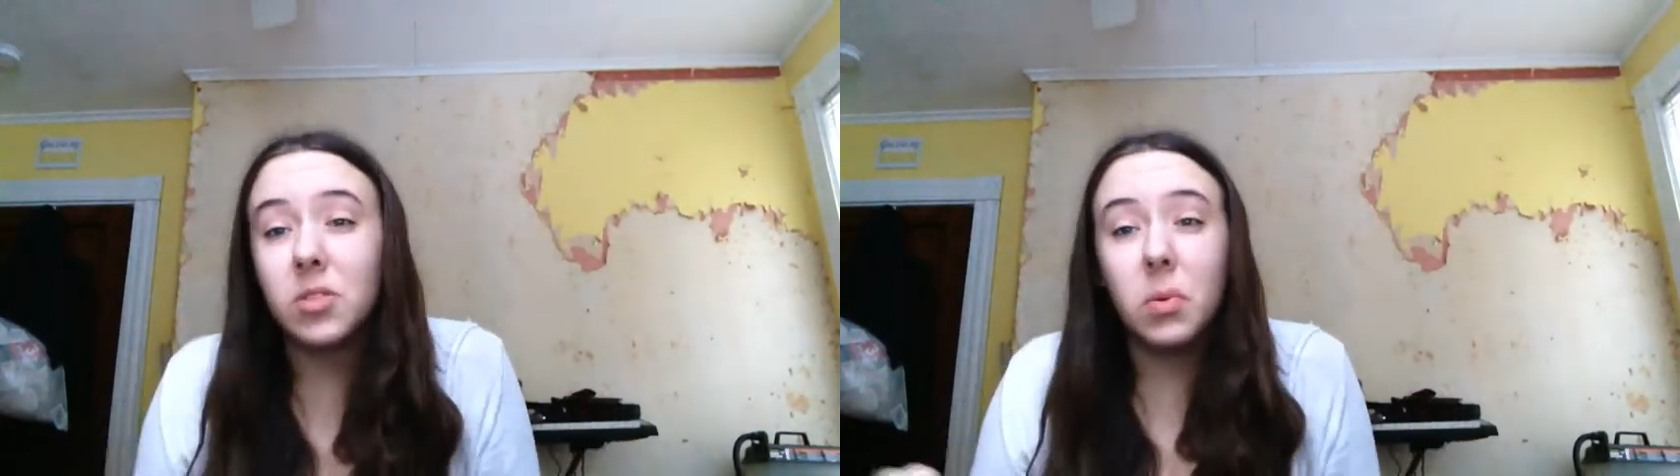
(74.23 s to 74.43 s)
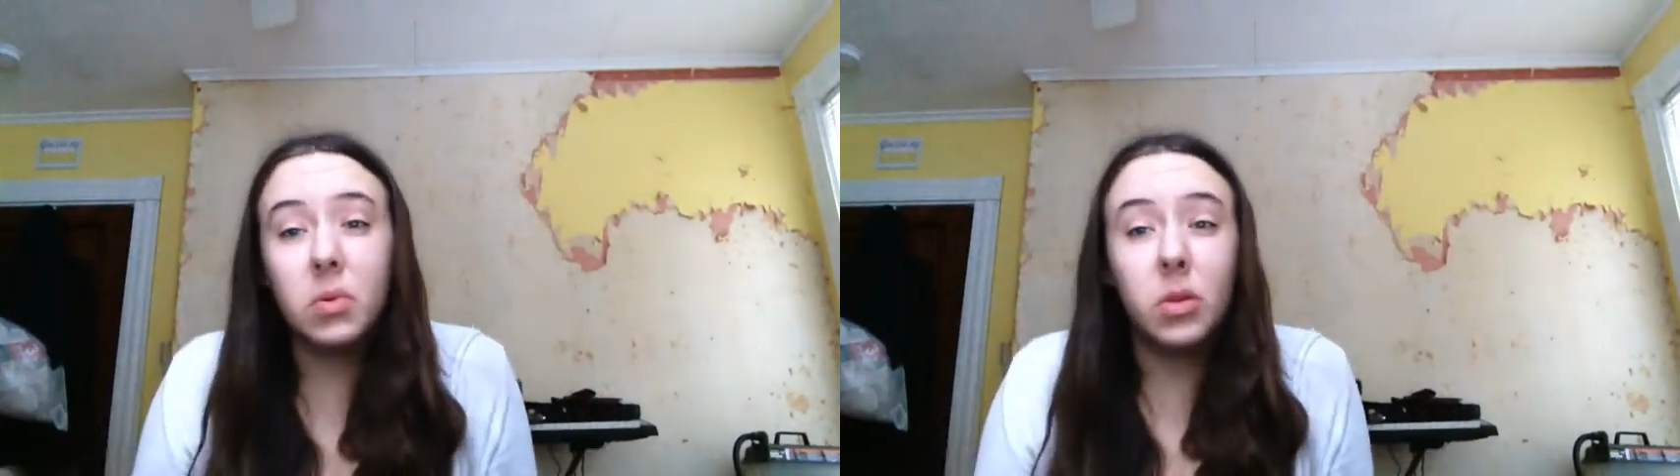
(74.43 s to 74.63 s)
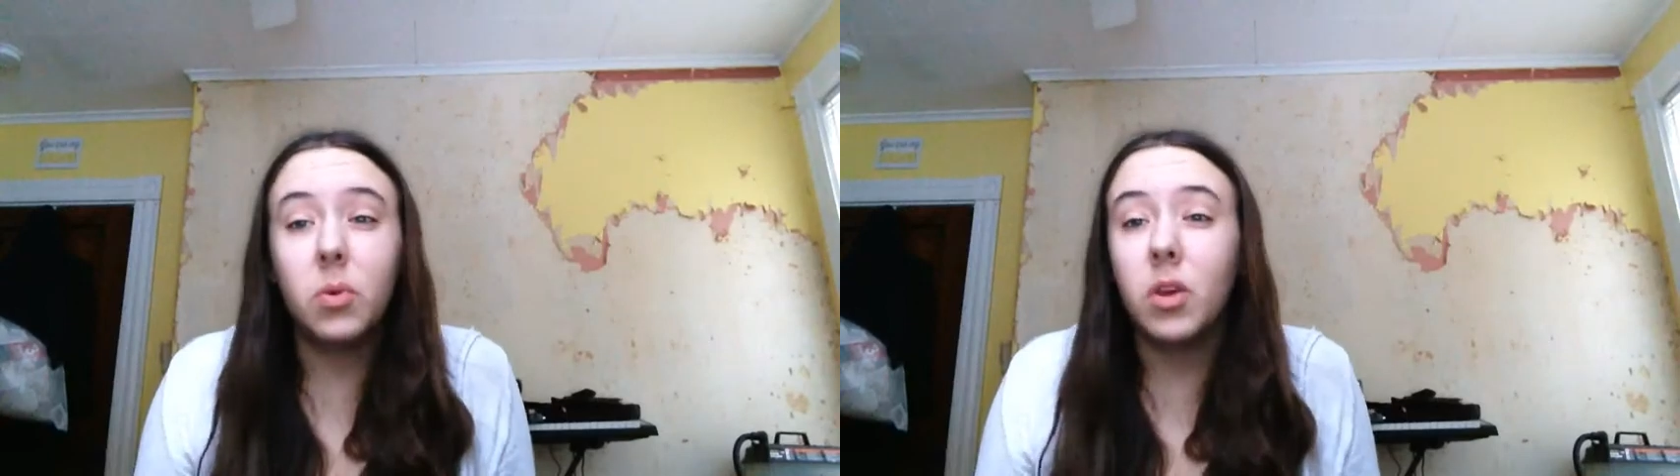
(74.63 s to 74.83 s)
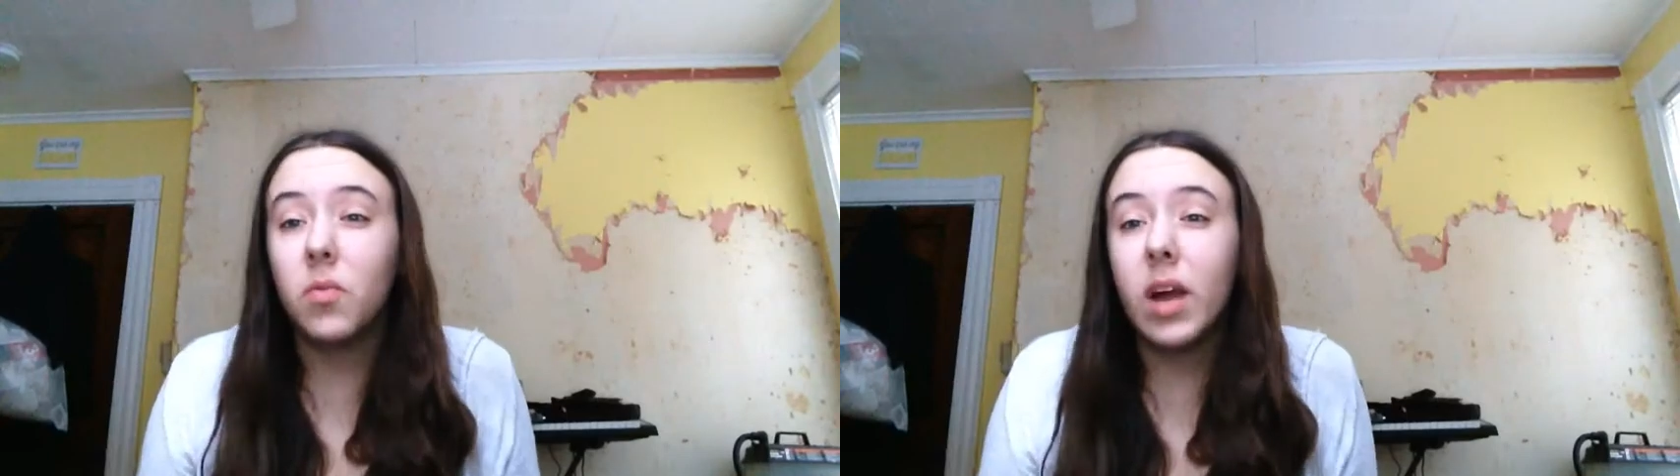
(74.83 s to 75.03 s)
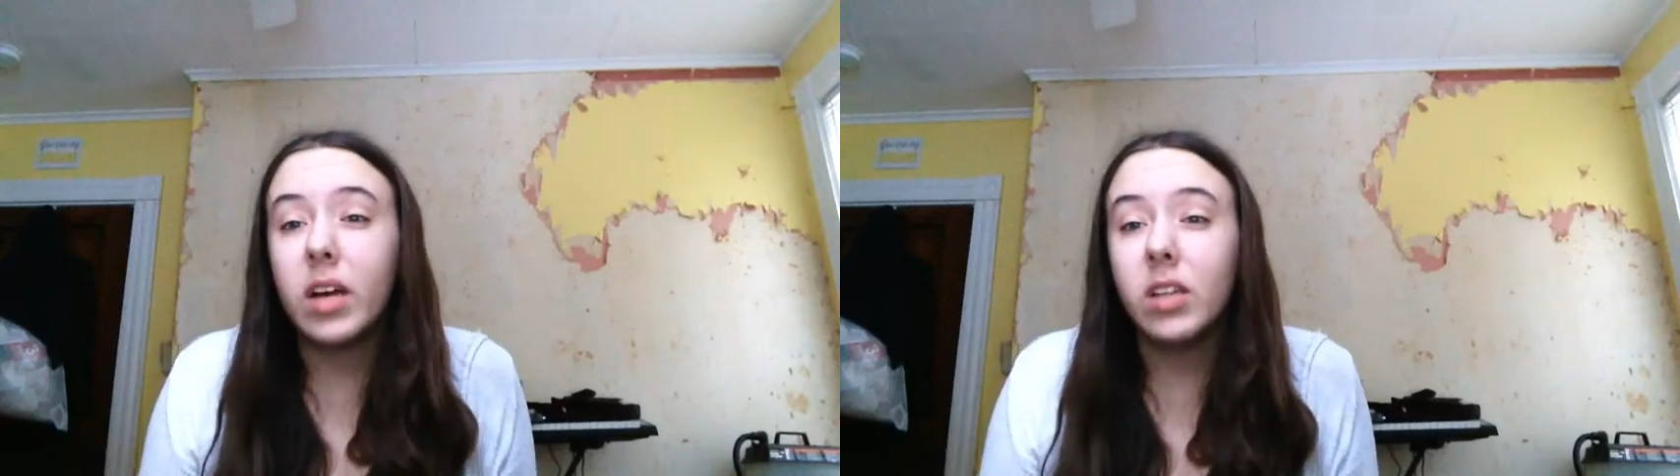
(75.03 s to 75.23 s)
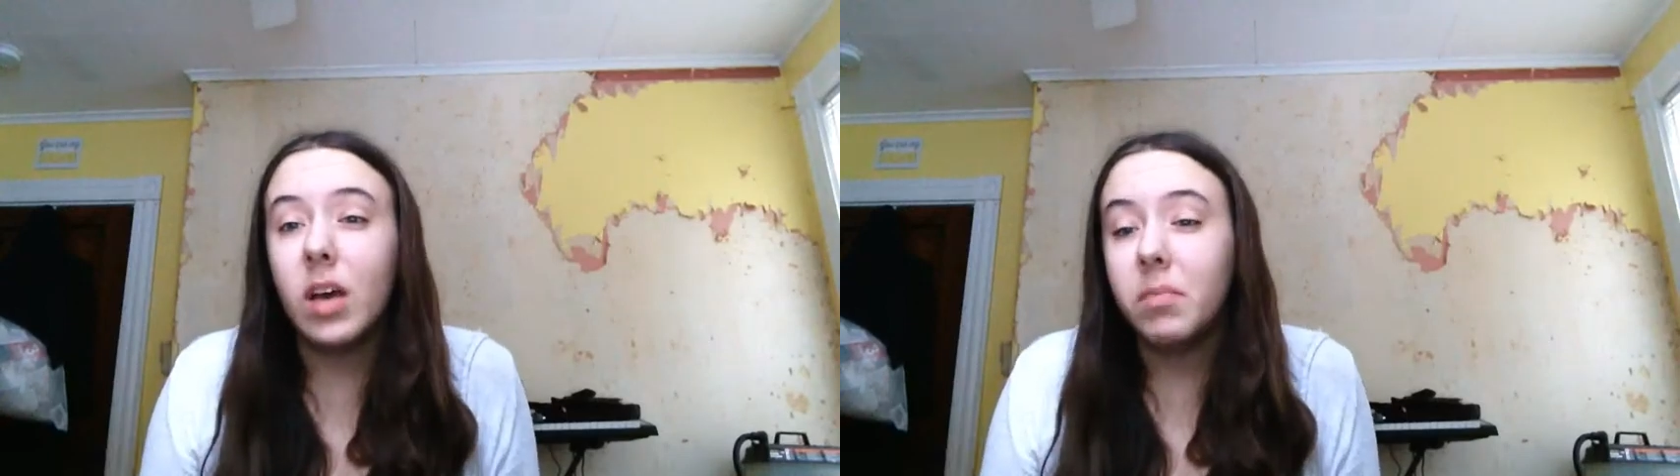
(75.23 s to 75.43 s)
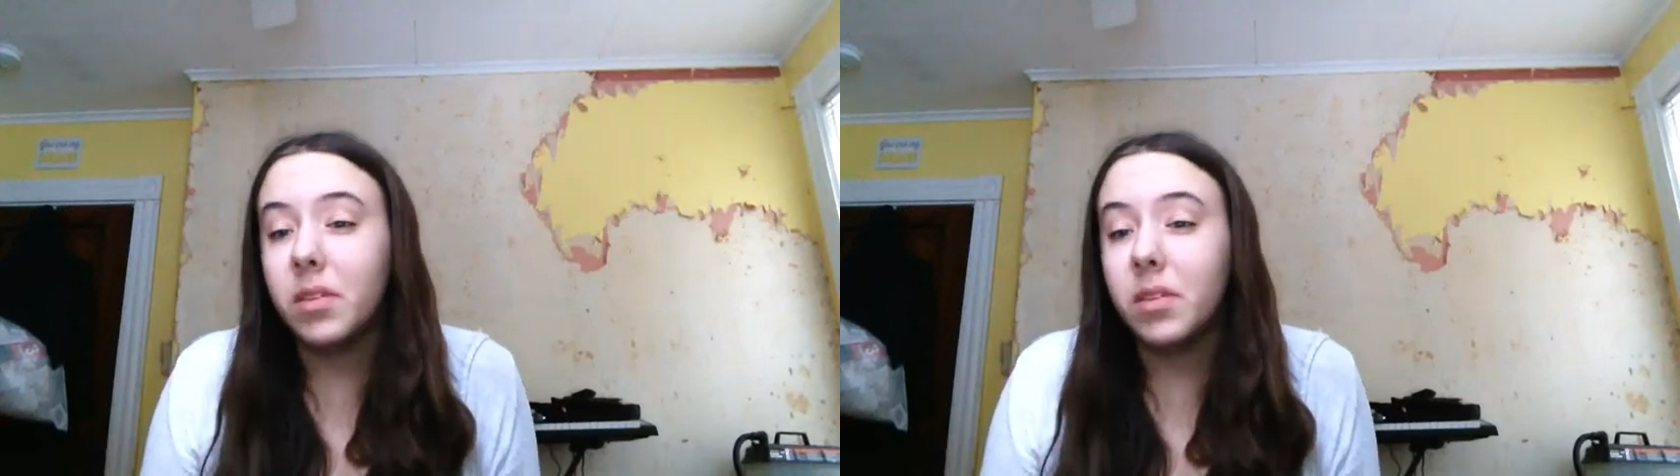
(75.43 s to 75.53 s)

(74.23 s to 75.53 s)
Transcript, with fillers: so don't get riled up